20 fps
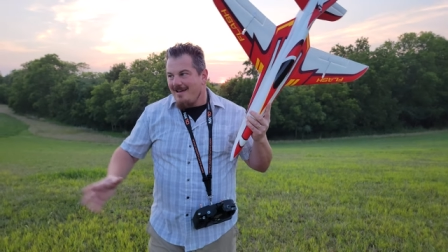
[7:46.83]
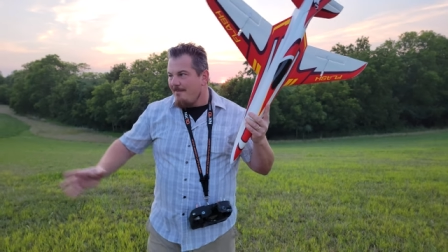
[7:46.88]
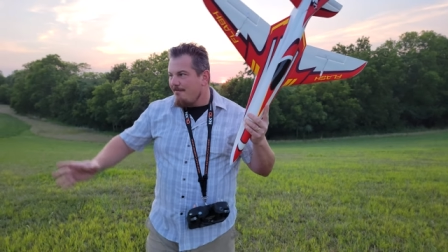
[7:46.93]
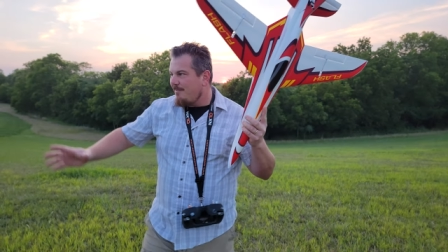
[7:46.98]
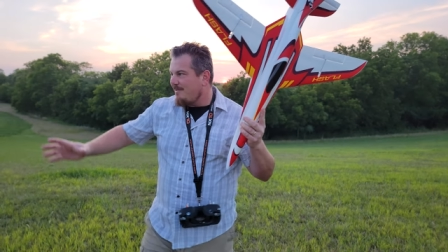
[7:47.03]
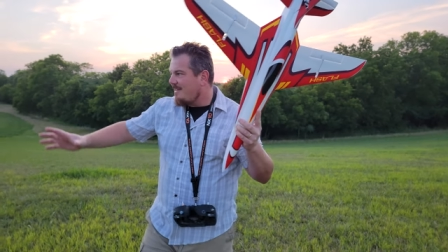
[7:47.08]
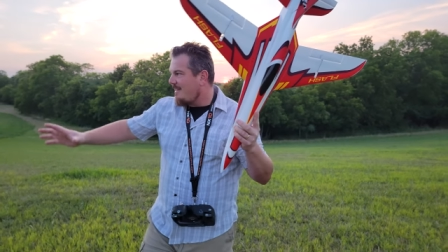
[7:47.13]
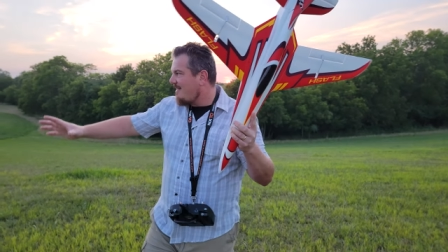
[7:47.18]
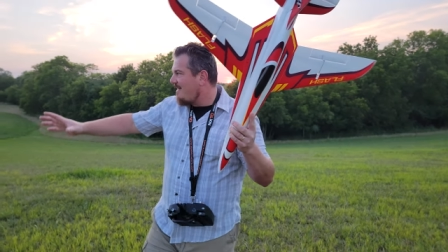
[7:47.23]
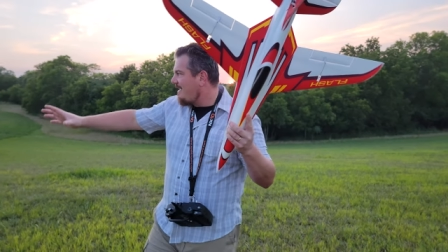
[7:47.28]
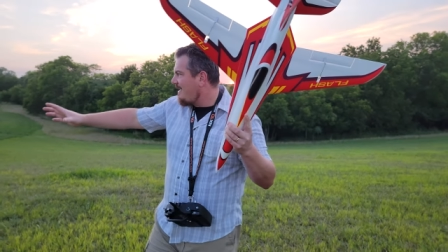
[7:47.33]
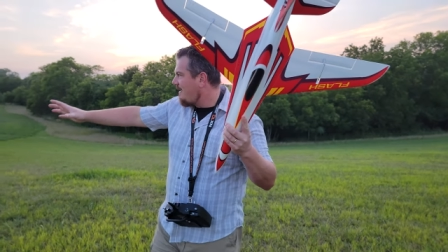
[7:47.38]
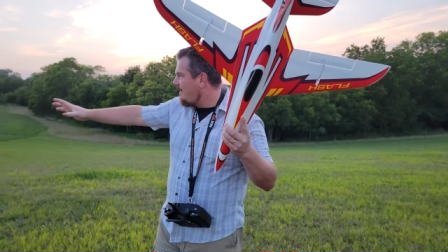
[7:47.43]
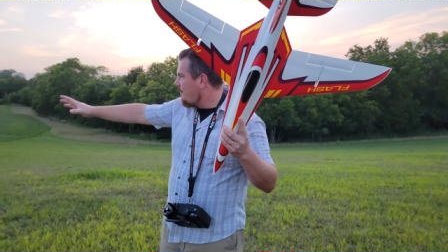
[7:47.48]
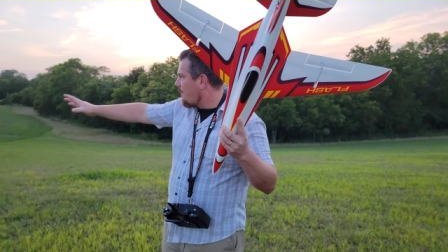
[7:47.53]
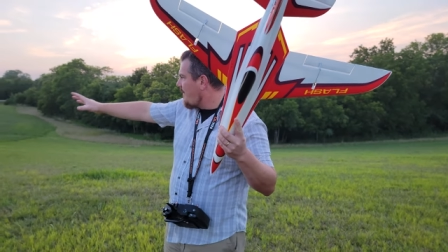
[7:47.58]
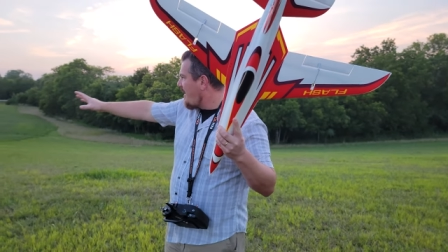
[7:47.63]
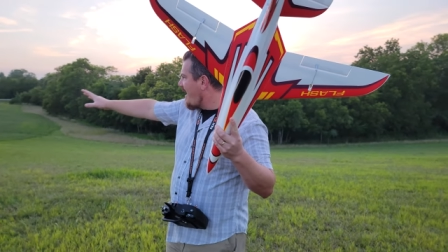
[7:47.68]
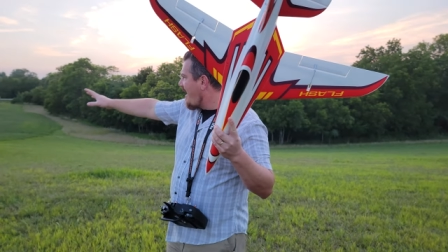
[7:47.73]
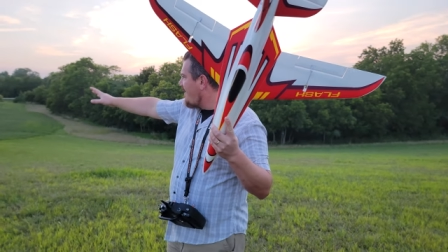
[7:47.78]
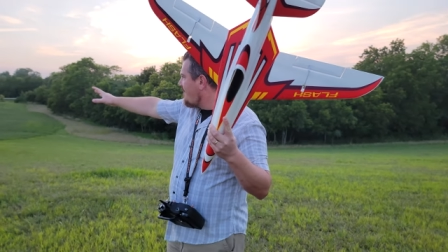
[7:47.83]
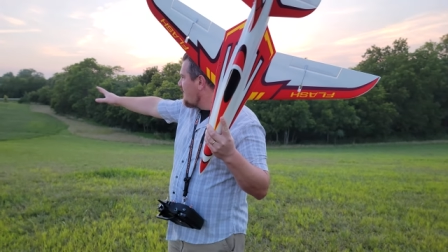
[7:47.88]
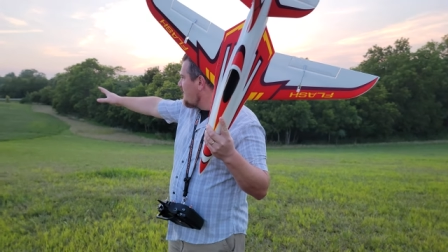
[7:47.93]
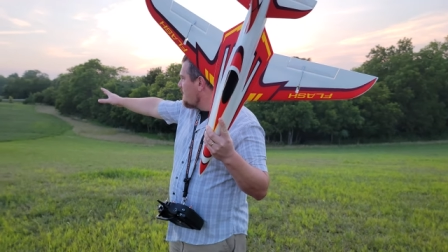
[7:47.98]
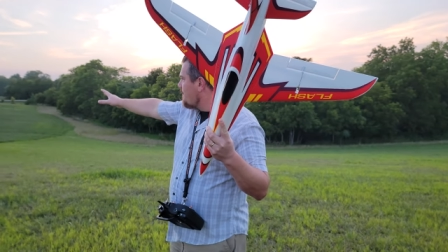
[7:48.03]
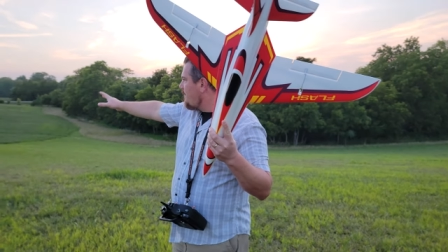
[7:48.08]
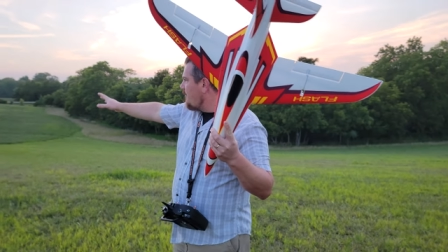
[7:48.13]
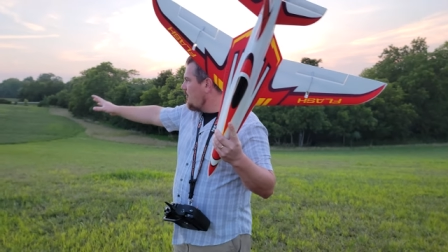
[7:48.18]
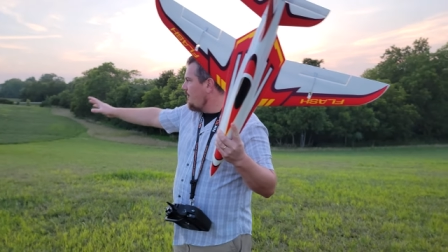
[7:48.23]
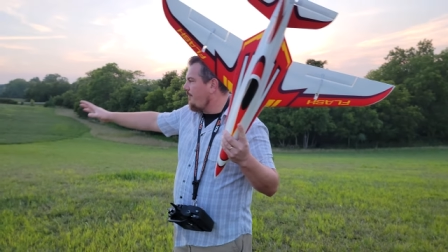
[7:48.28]
But the thing is we have
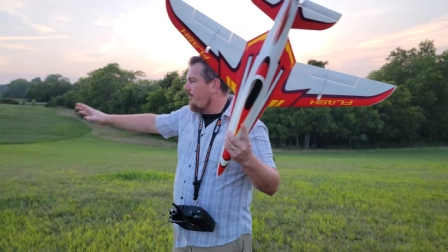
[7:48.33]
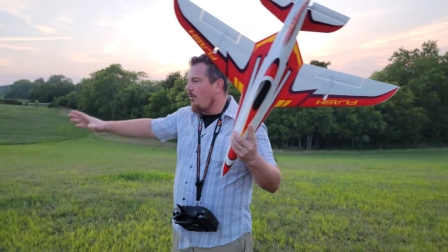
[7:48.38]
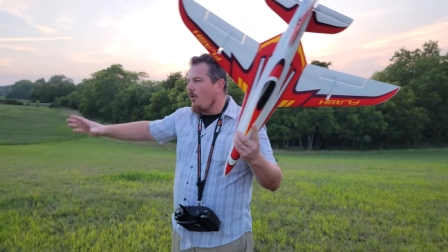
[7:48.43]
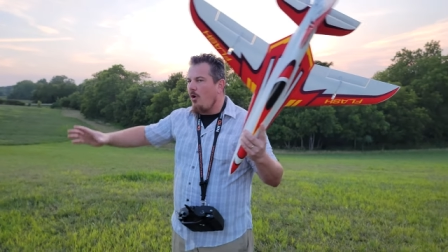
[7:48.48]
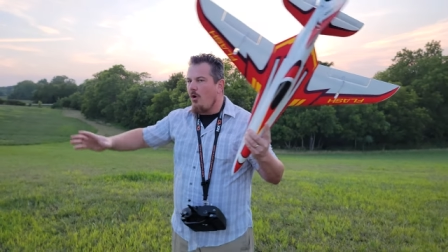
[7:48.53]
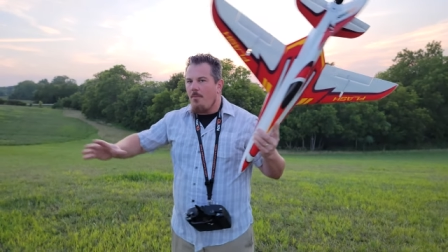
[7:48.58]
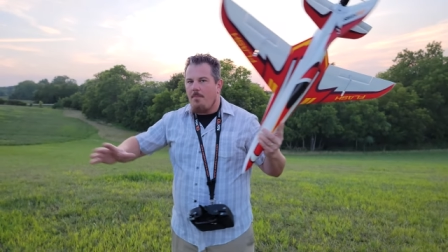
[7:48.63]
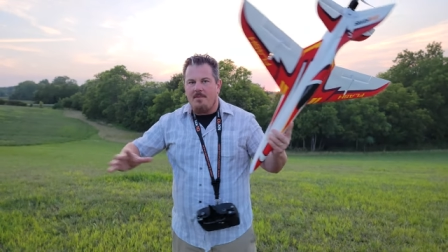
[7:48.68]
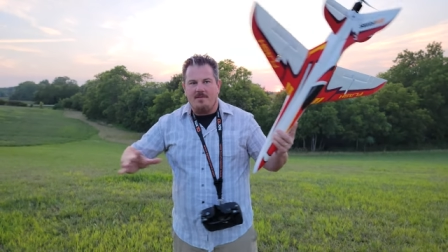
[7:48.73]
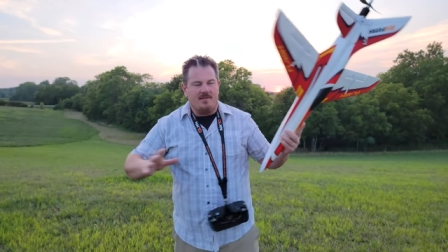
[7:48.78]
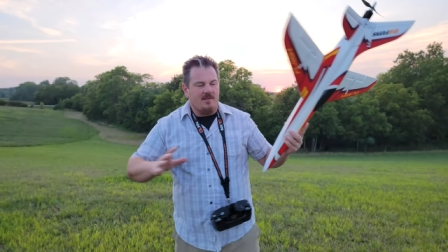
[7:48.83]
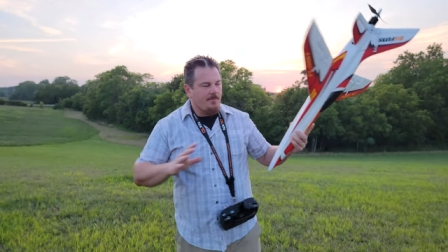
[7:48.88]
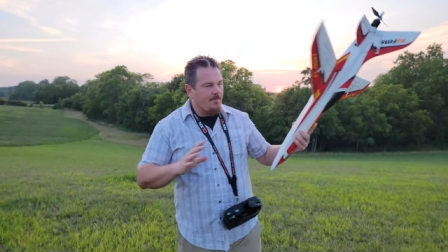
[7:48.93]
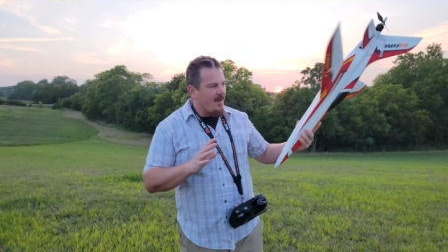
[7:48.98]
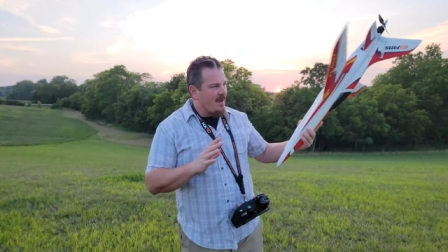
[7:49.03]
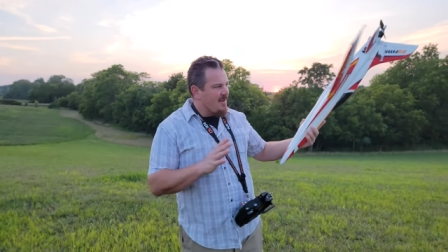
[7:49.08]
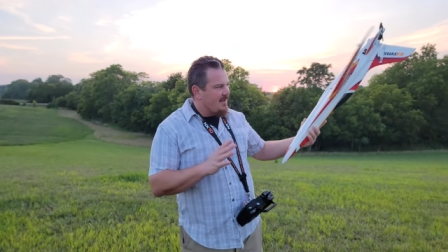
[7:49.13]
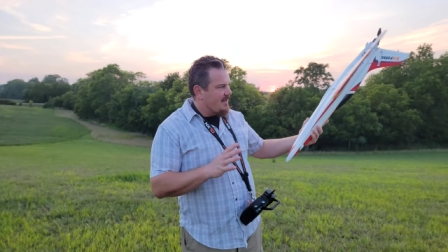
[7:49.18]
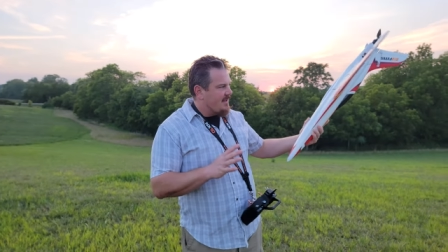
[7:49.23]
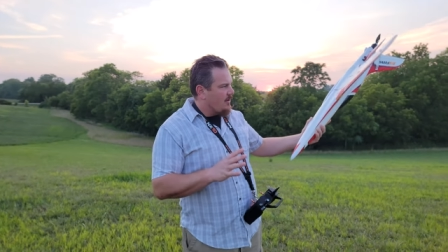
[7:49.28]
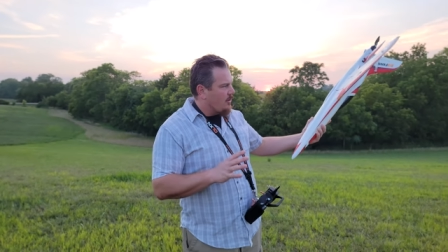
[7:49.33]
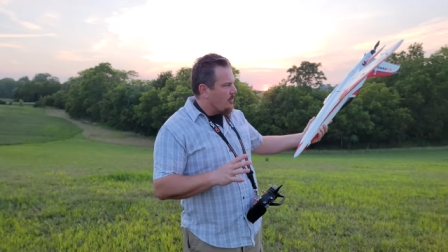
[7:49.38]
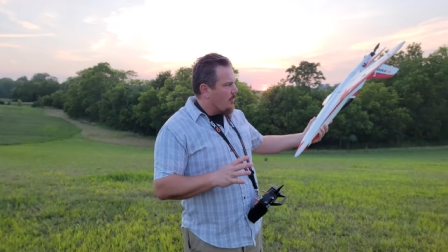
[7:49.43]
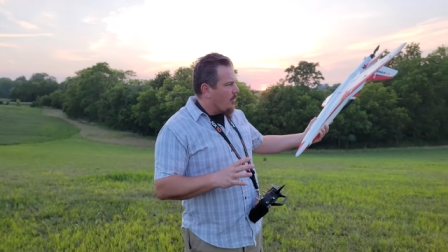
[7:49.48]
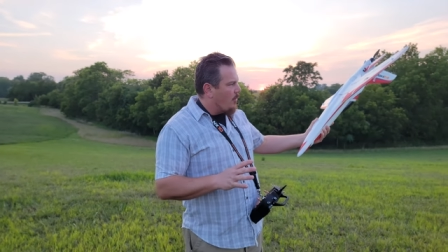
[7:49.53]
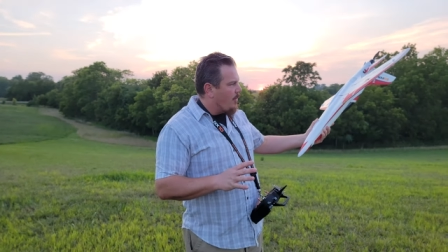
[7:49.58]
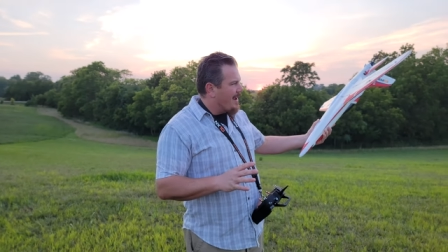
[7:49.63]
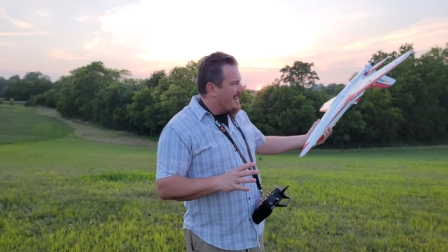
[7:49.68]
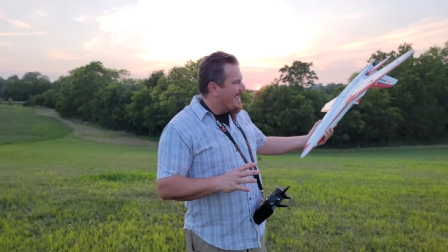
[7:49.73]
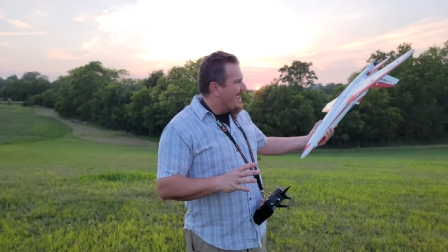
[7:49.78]
this beautiful open space here where
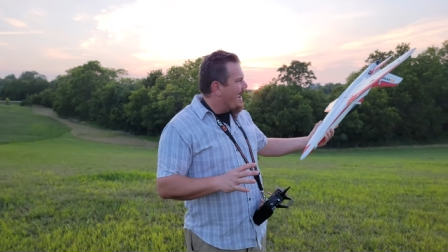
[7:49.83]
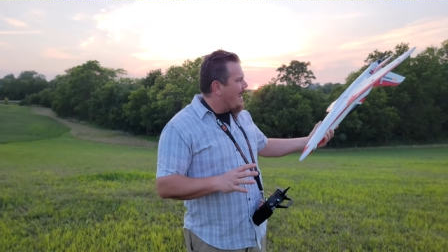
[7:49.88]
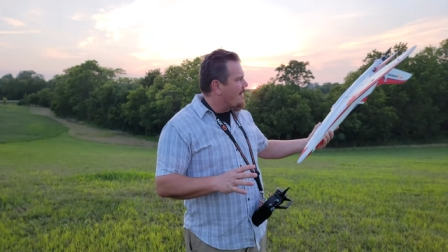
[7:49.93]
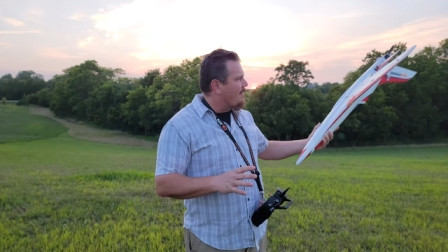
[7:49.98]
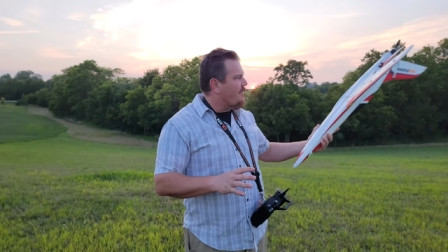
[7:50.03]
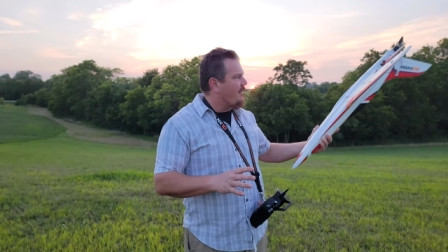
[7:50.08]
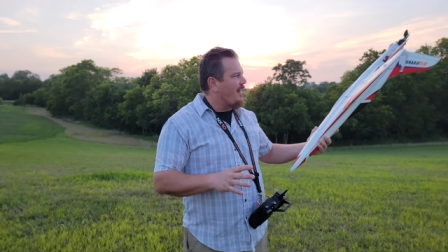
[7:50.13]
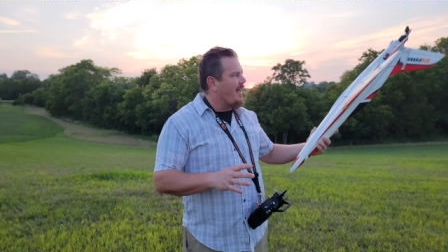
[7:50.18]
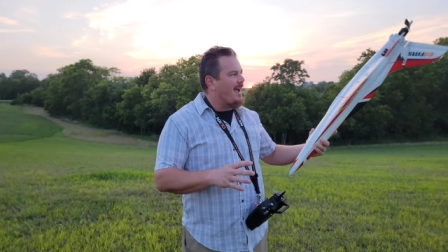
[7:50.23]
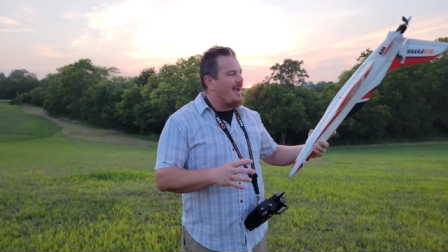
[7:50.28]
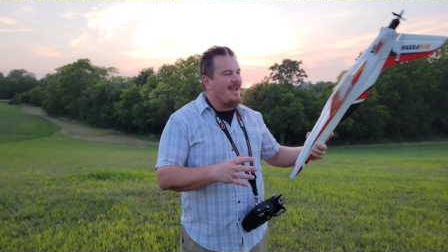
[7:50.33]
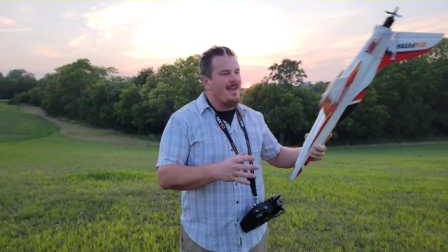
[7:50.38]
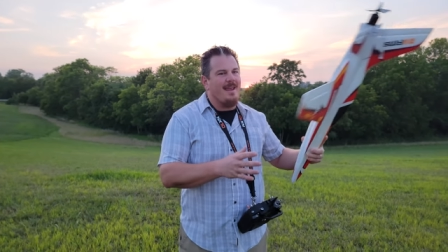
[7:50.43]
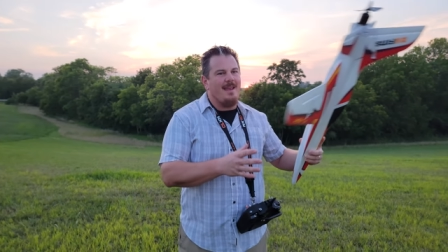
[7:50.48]
we can fly.